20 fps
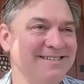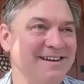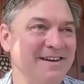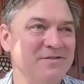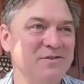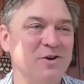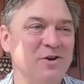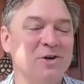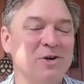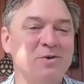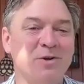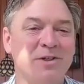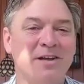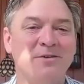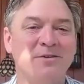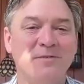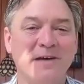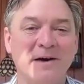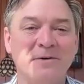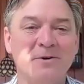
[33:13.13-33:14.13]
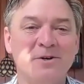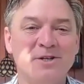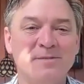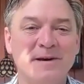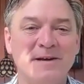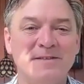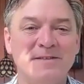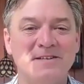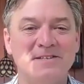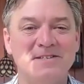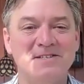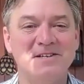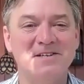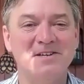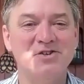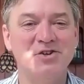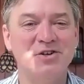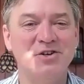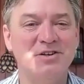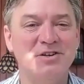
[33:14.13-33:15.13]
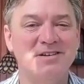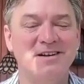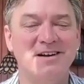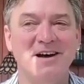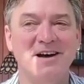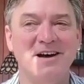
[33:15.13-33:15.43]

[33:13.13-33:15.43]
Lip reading: I've talked to a lot of founders about that discussion